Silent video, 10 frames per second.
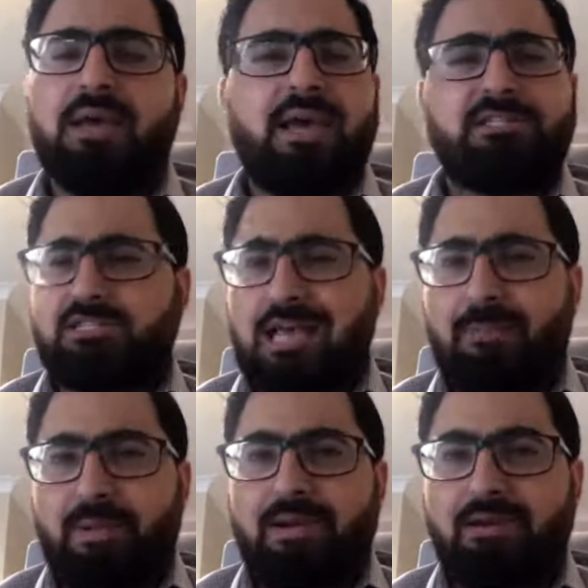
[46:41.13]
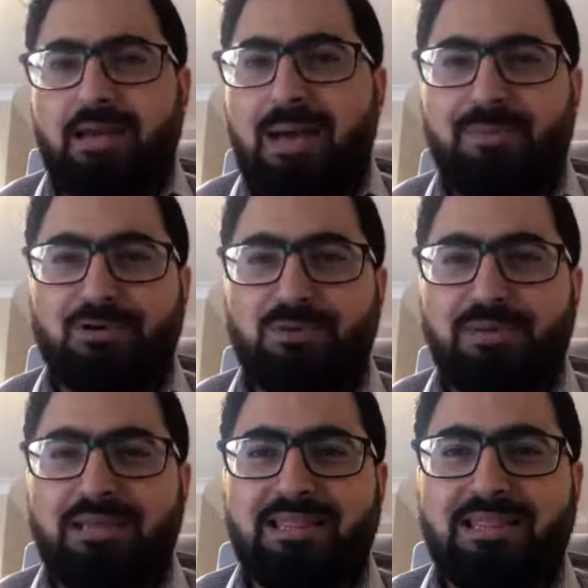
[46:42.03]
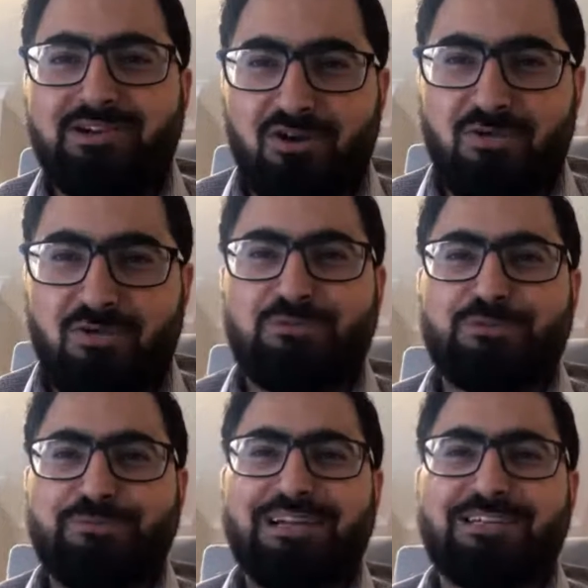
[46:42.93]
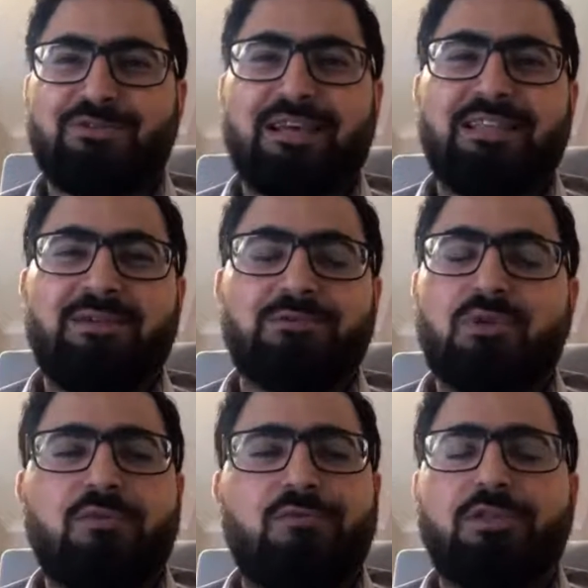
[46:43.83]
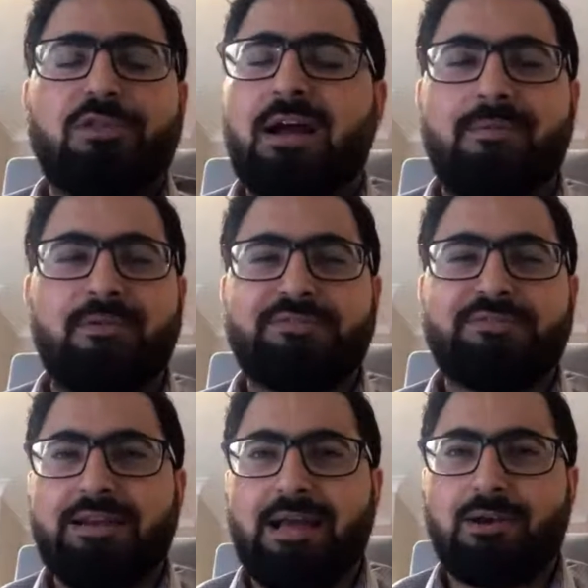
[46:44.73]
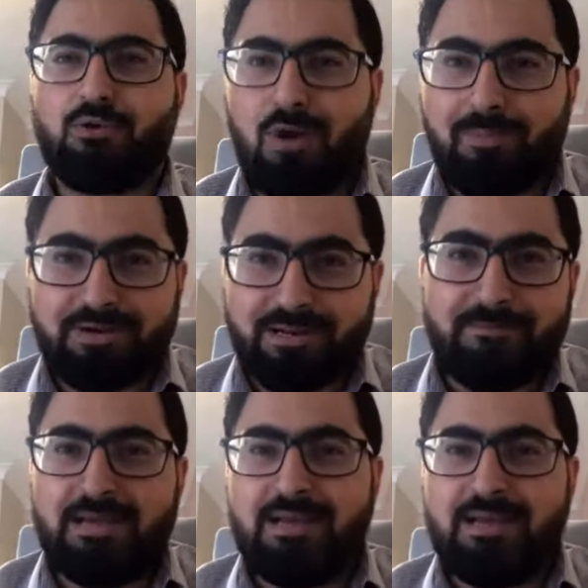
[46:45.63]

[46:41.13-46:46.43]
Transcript: It just happened to be, and I think God was supposed to bring us together. It was wonderful. The government was very uncooperative.